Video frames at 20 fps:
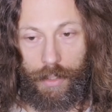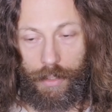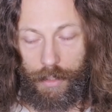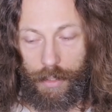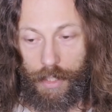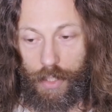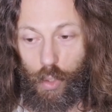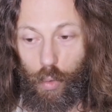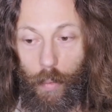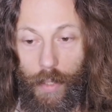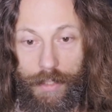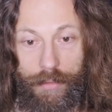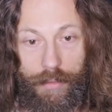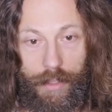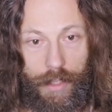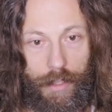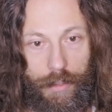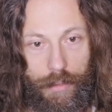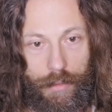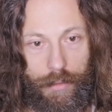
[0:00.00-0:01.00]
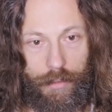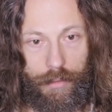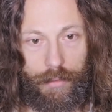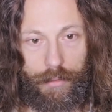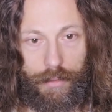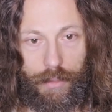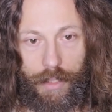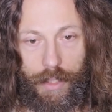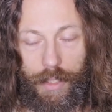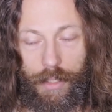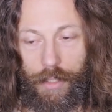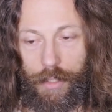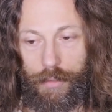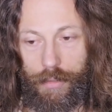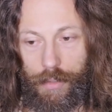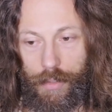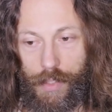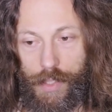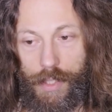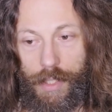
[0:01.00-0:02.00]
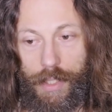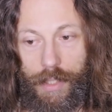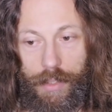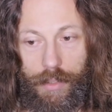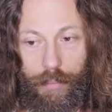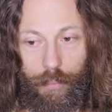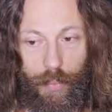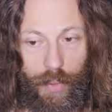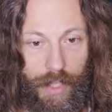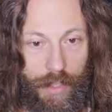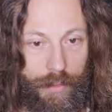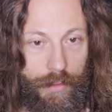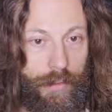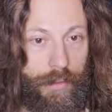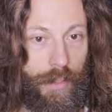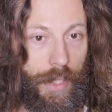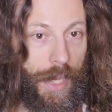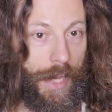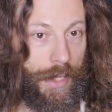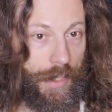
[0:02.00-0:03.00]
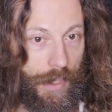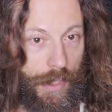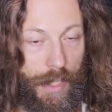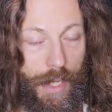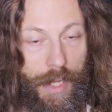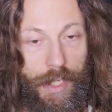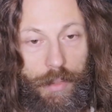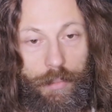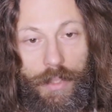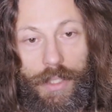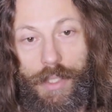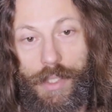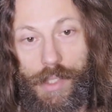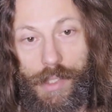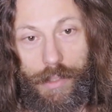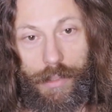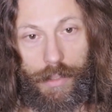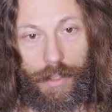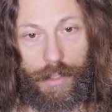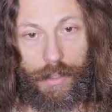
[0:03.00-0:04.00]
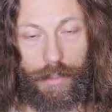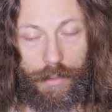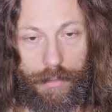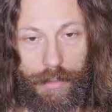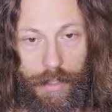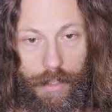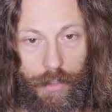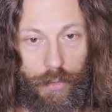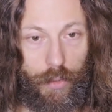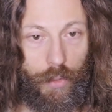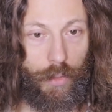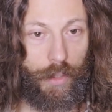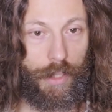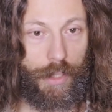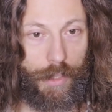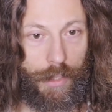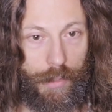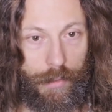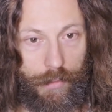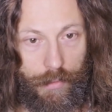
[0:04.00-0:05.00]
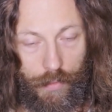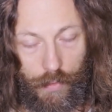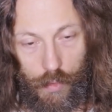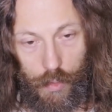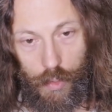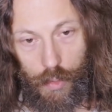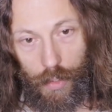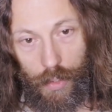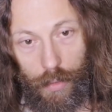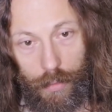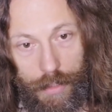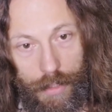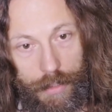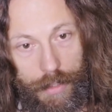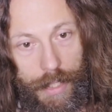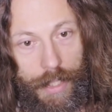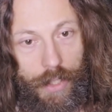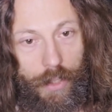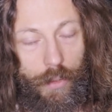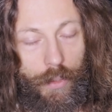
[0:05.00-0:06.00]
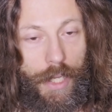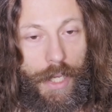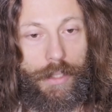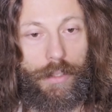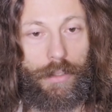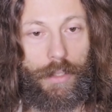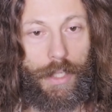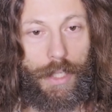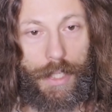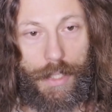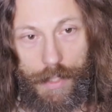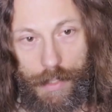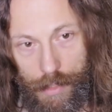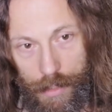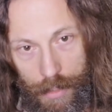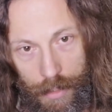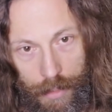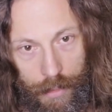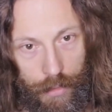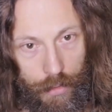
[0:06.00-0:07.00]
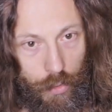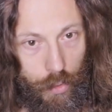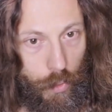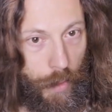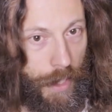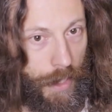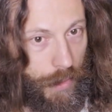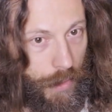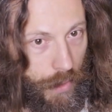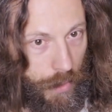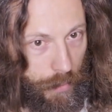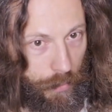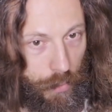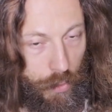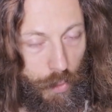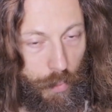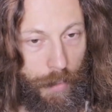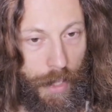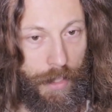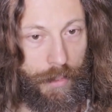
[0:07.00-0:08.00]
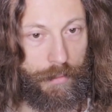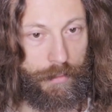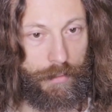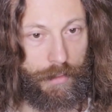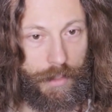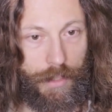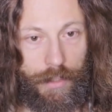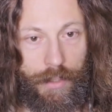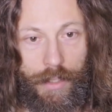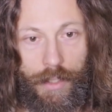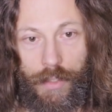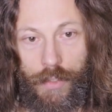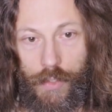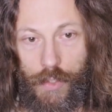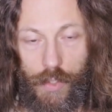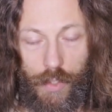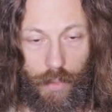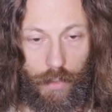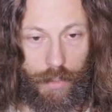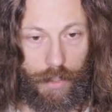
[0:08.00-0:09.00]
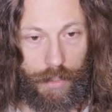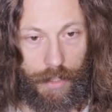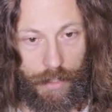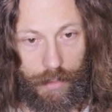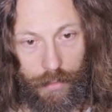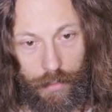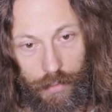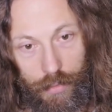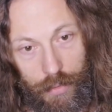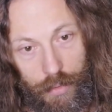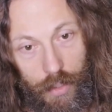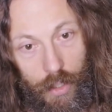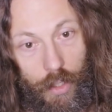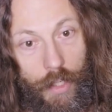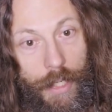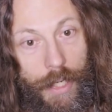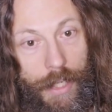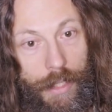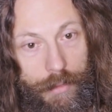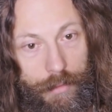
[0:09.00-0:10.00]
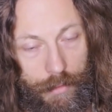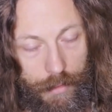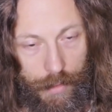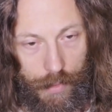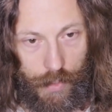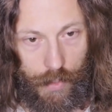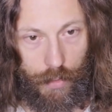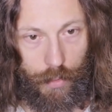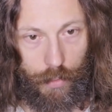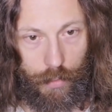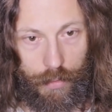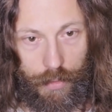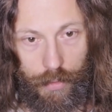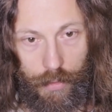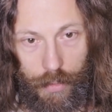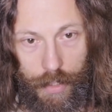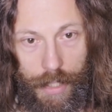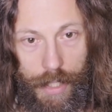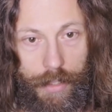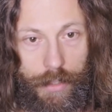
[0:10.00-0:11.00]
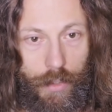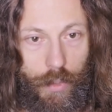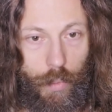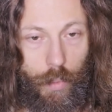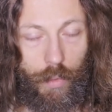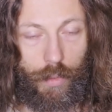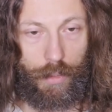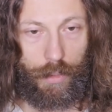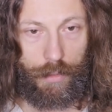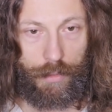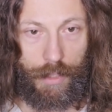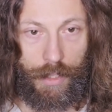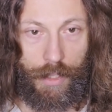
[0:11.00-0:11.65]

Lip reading: equating the characters they depict as animalistic, they're doing it so that they could analyze traits of humanity, so that they could connect us to the organic world,